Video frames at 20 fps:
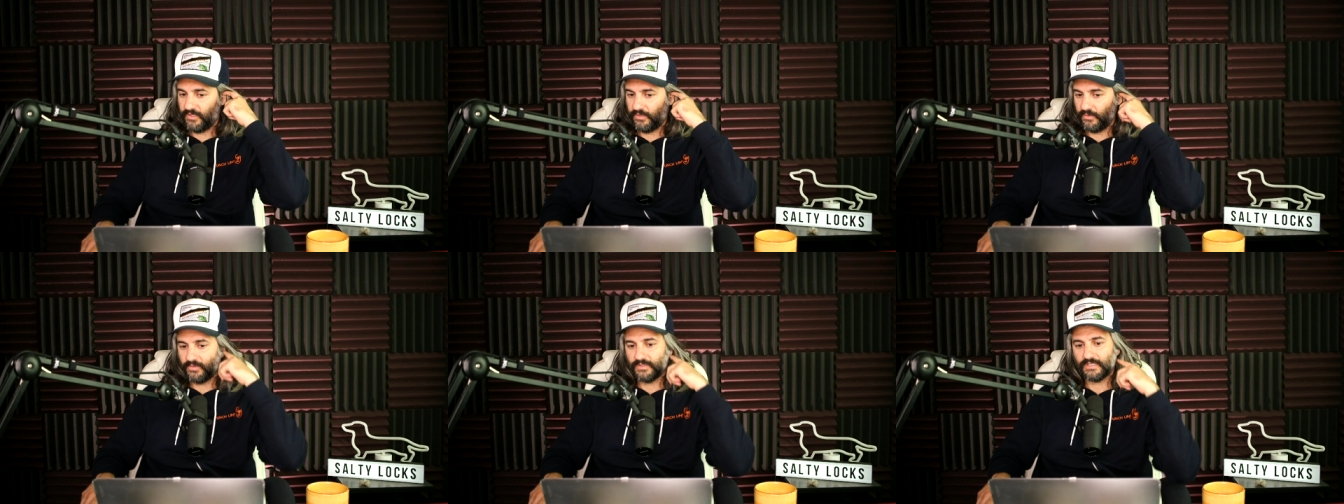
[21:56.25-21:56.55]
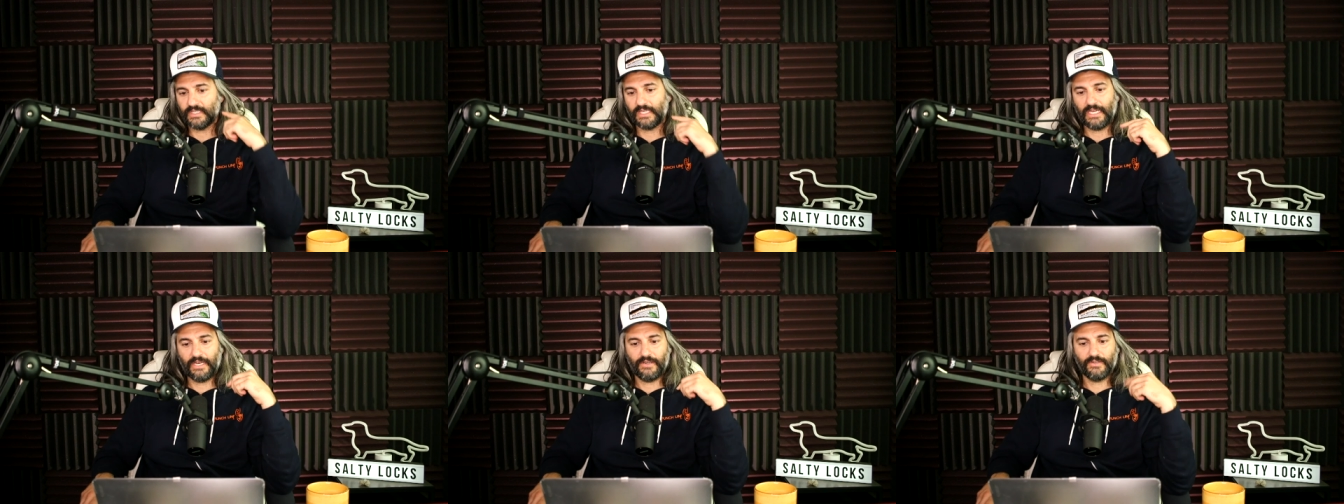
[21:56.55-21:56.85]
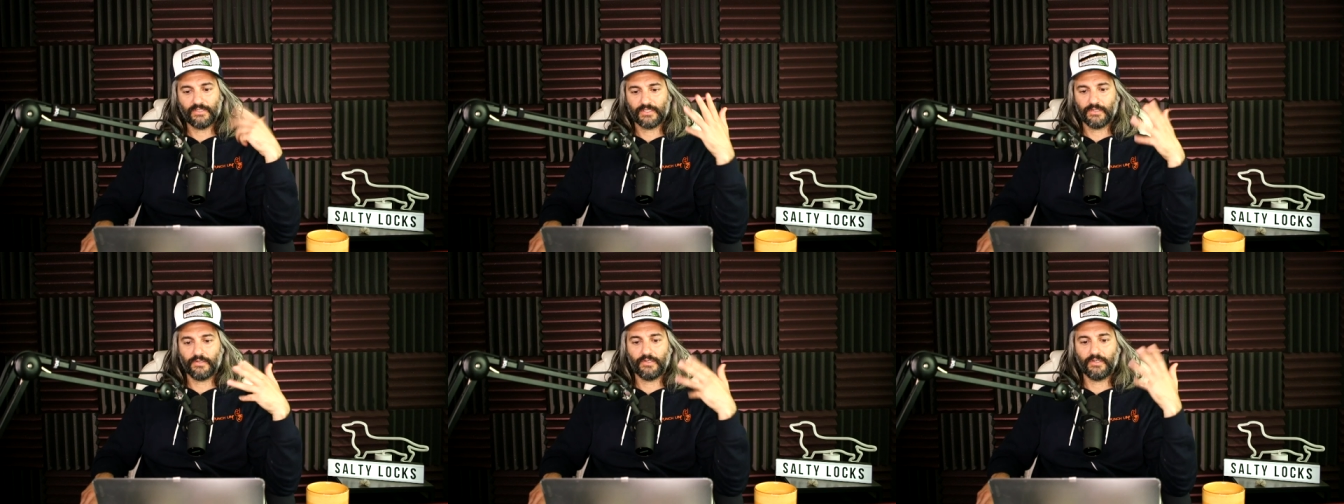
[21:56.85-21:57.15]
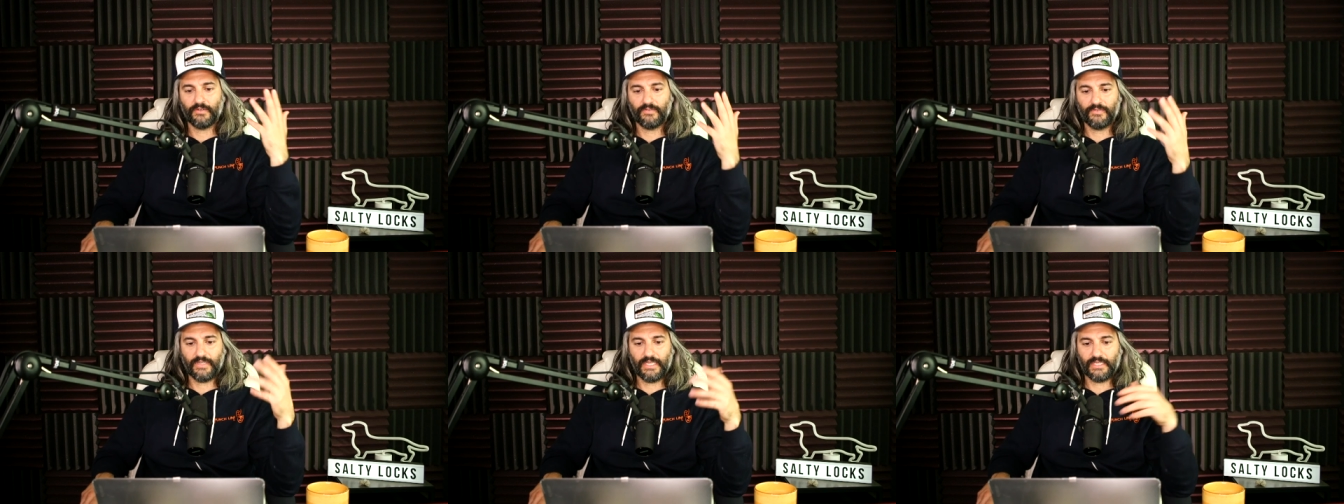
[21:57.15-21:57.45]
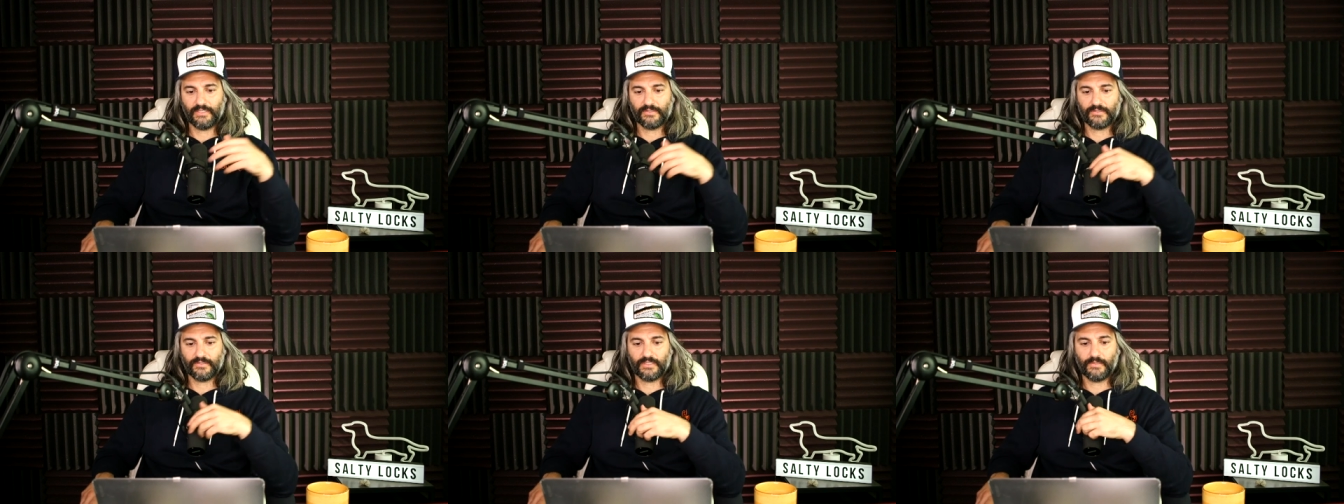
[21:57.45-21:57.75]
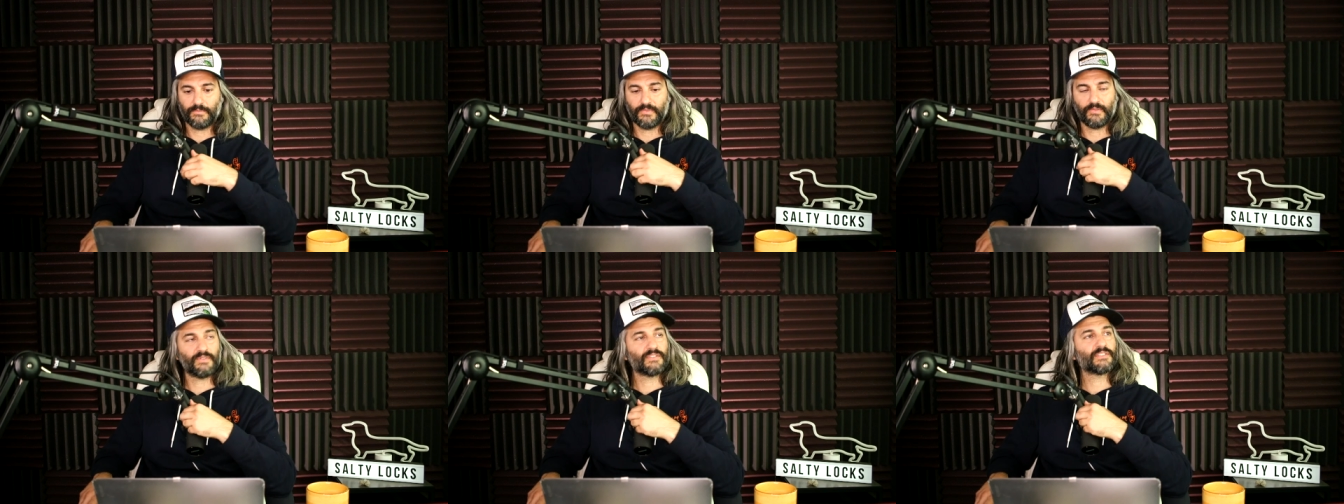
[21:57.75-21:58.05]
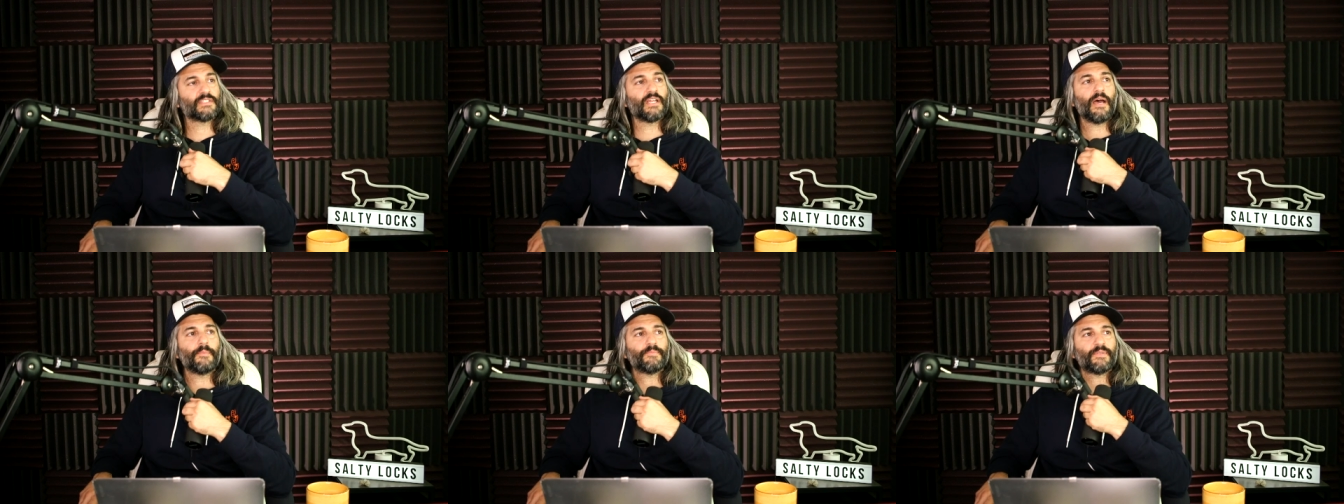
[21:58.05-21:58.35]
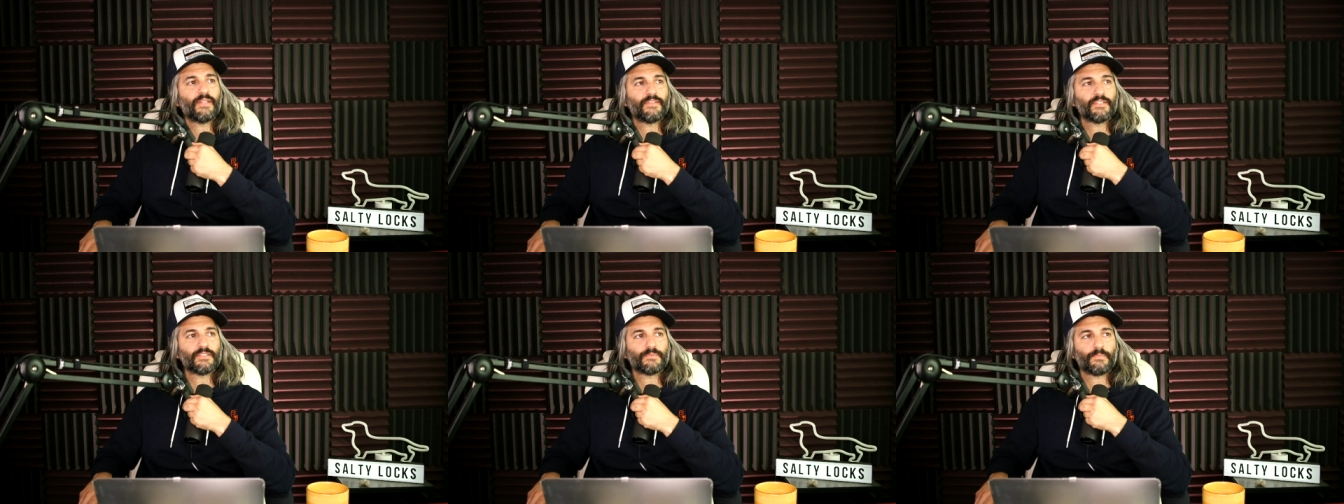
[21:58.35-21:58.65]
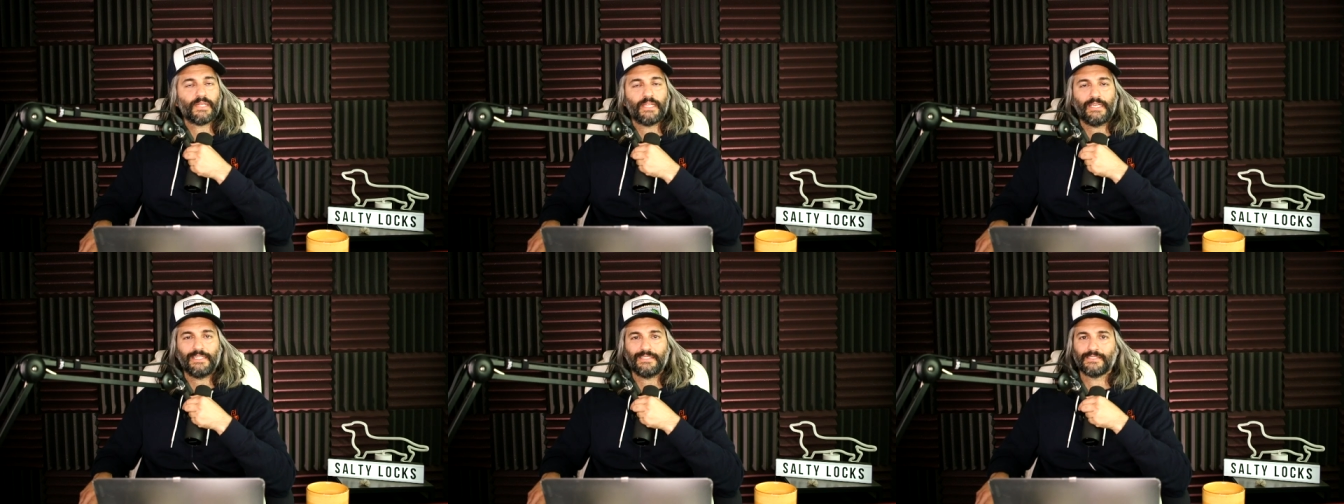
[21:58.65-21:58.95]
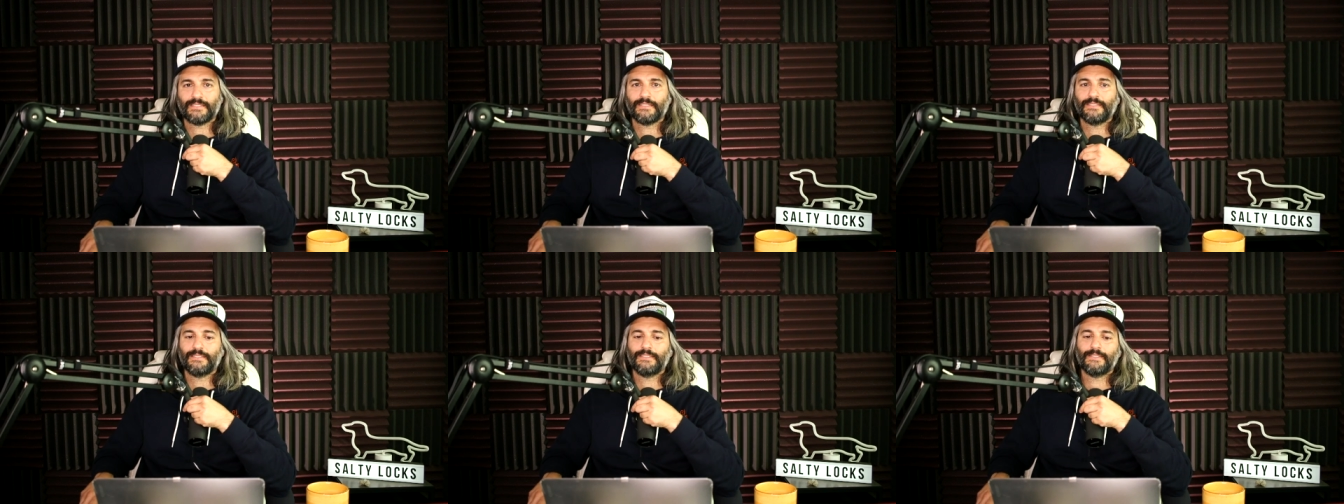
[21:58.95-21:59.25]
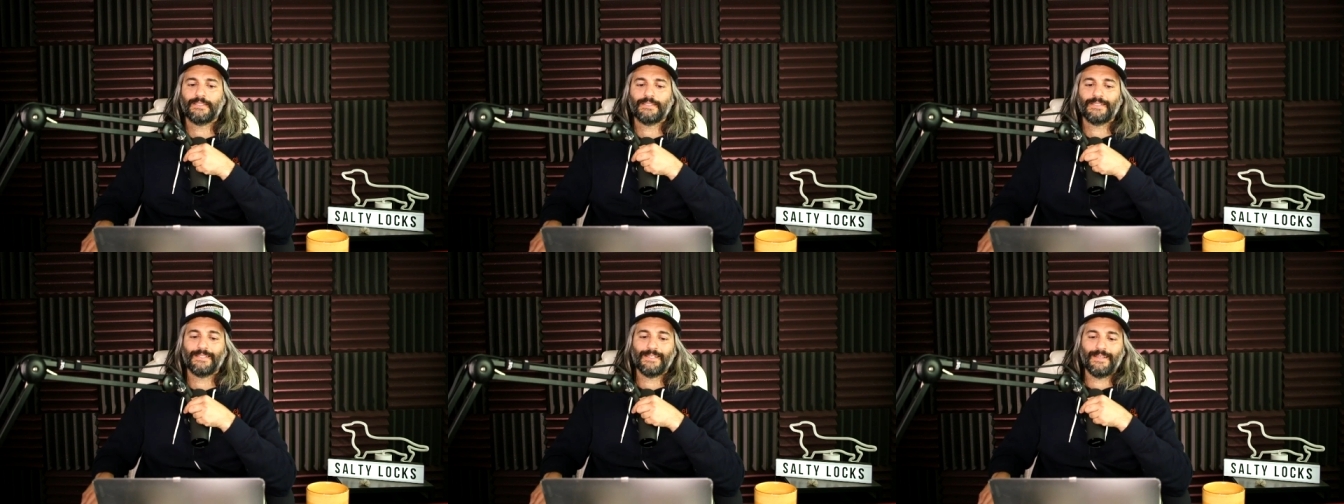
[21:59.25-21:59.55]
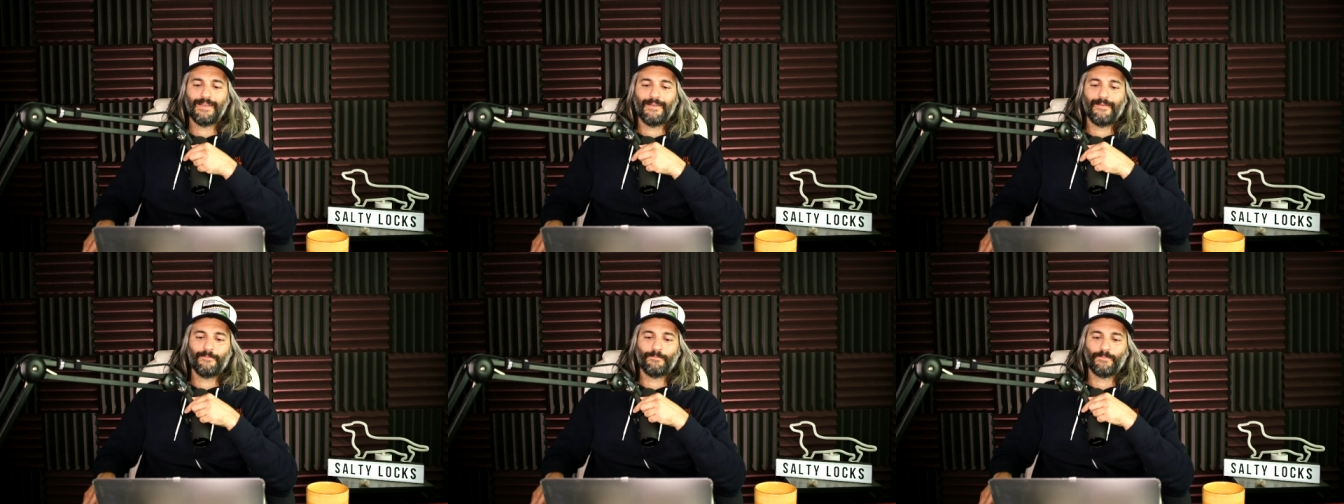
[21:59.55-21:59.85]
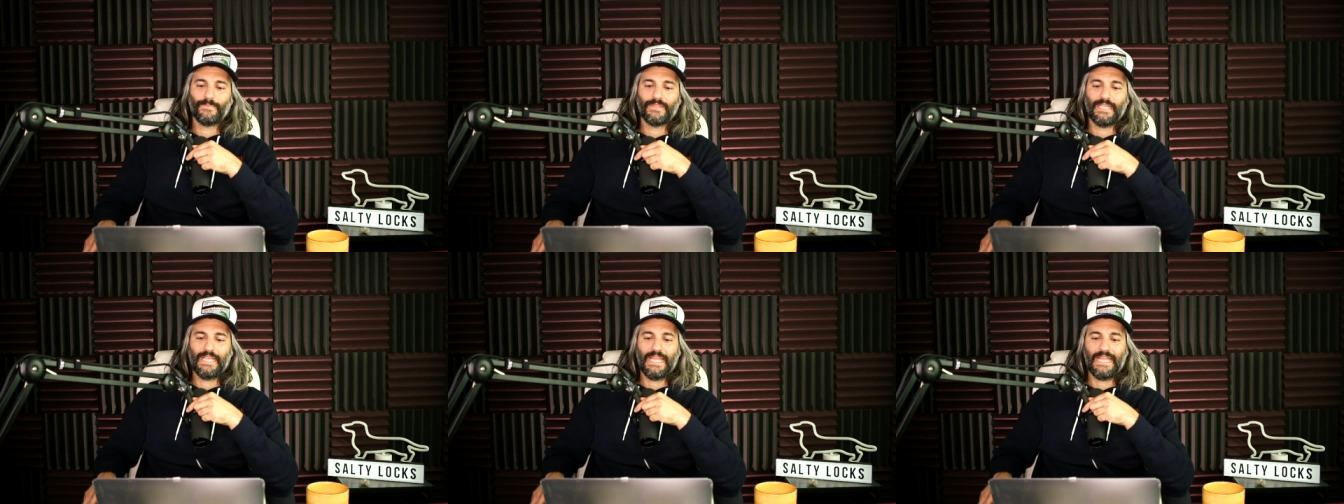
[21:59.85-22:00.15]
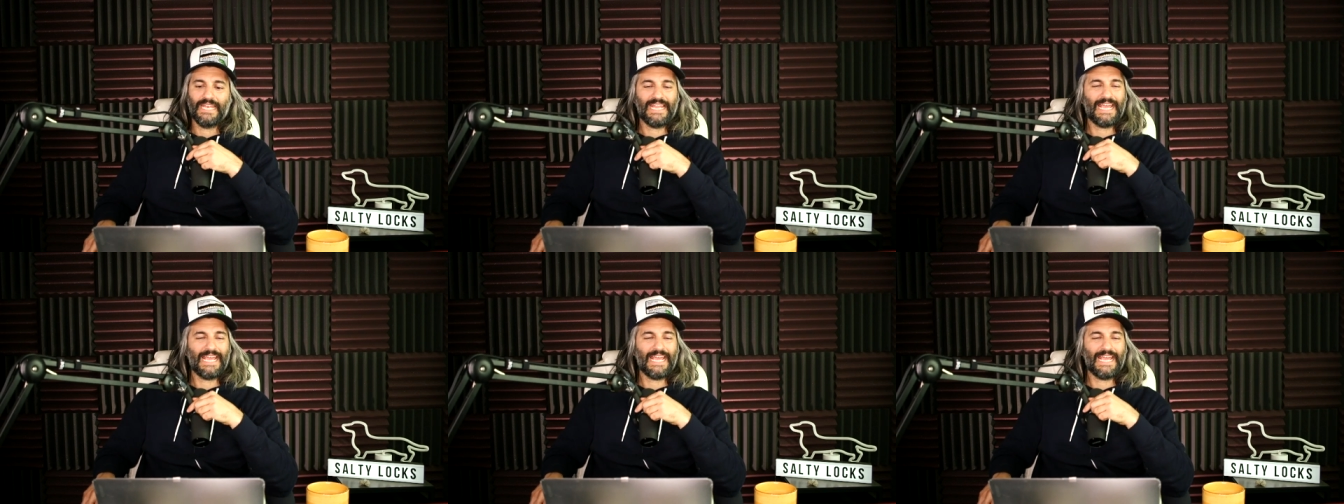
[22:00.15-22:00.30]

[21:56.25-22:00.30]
It was like Arizona or Vegas or something. We stopped at this place, and it